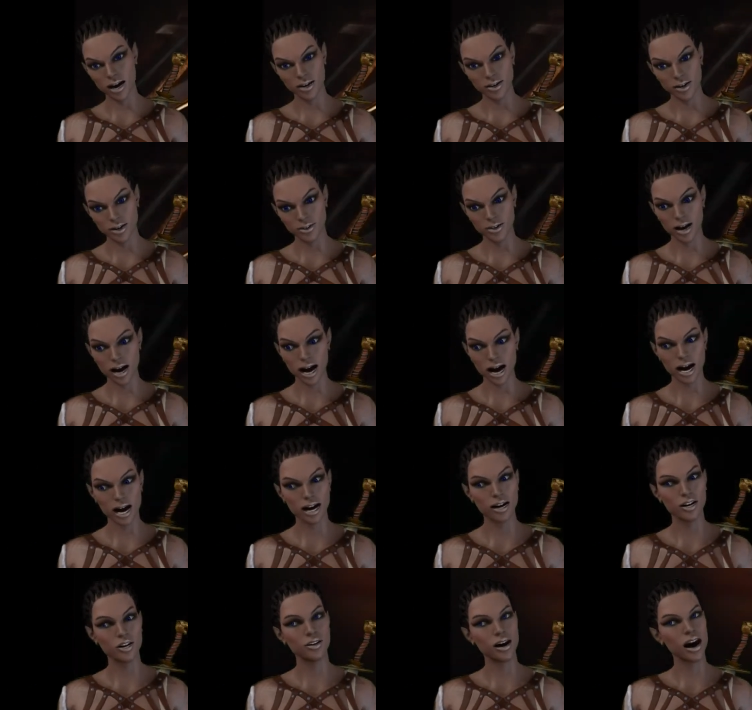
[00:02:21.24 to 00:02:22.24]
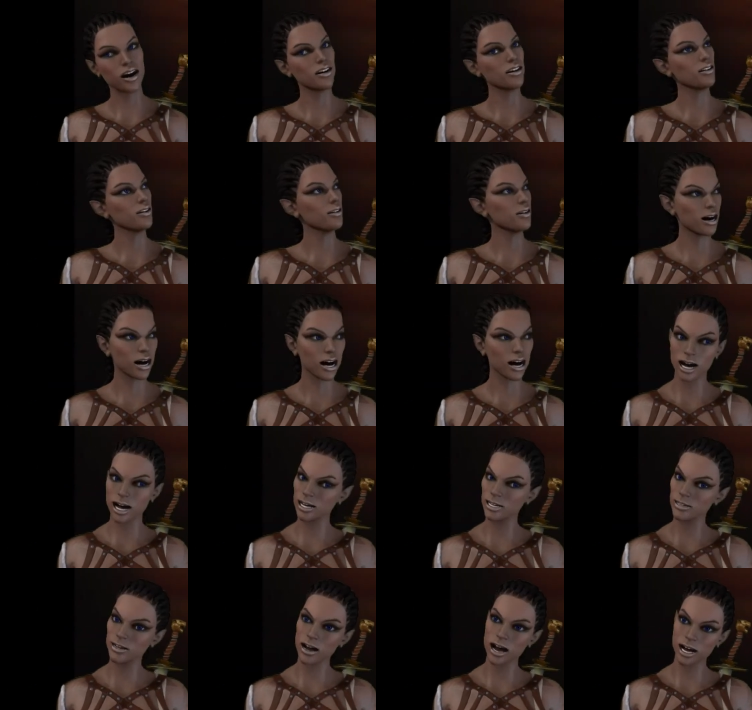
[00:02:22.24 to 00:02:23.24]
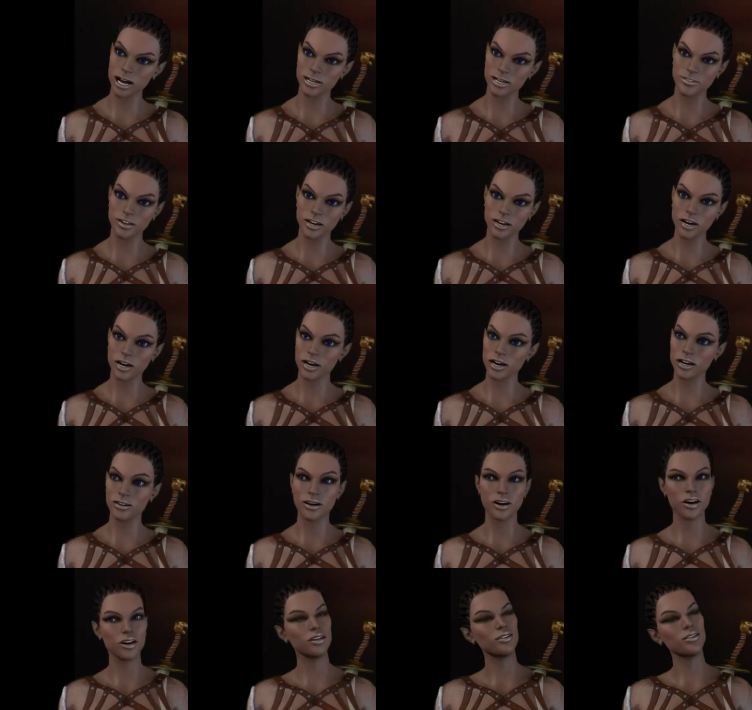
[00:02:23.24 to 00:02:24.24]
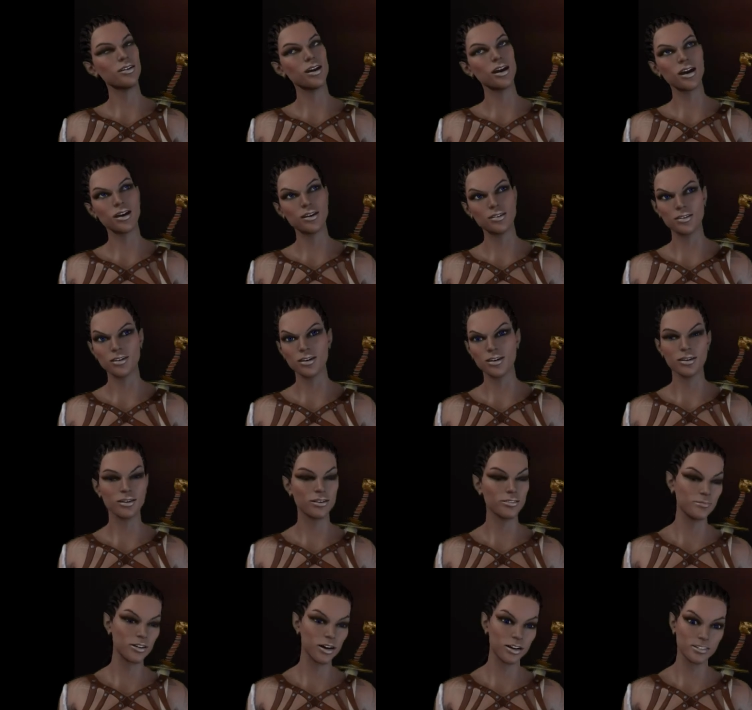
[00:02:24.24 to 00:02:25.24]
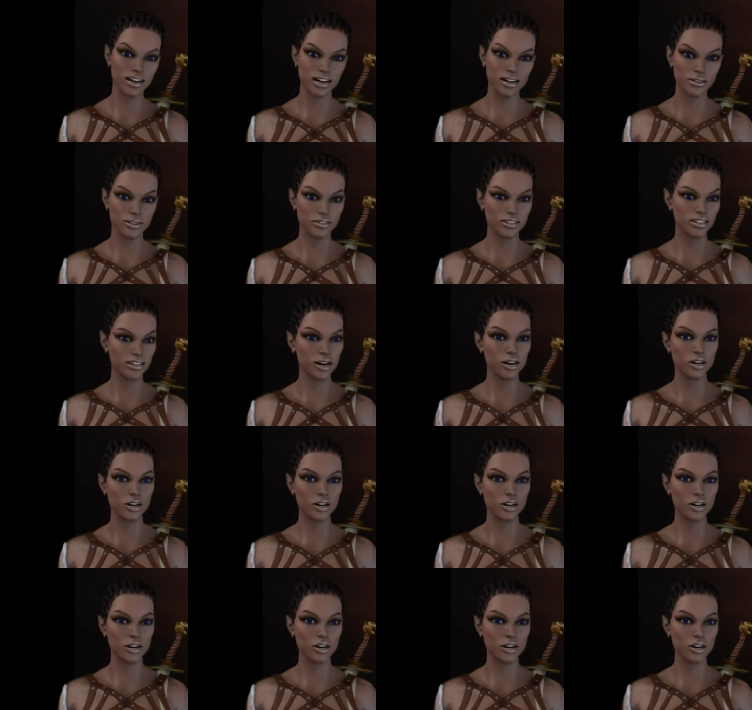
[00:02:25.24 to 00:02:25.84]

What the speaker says: good movie. Y'all watch it. Hopefully still in the big